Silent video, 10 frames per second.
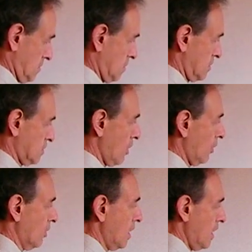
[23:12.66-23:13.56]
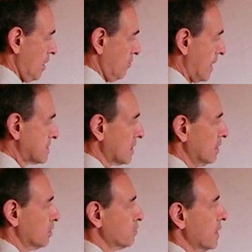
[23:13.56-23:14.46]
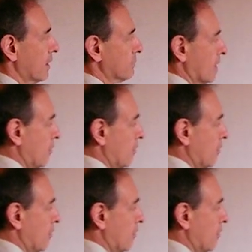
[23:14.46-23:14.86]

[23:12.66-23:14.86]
So basically what we have come